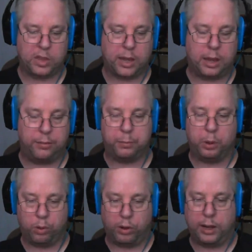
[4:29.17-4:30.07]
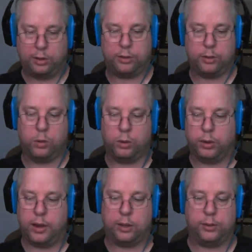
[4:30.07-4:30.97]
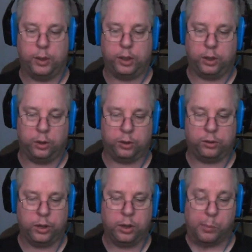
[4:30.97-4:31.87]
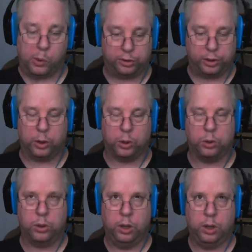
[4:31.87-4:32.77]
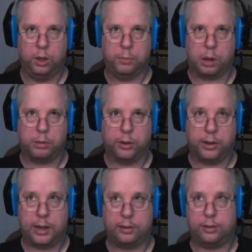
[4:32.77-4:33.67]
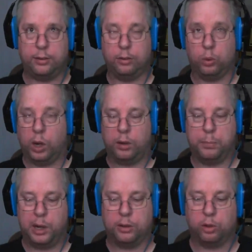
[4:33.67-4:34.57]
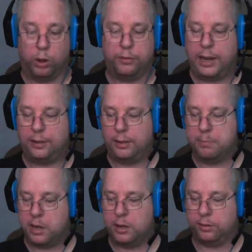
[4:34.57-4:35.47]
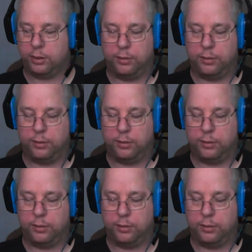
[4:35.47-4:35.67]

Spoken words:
I've progressed over the last few years, more so probably the last 12 to 18 months.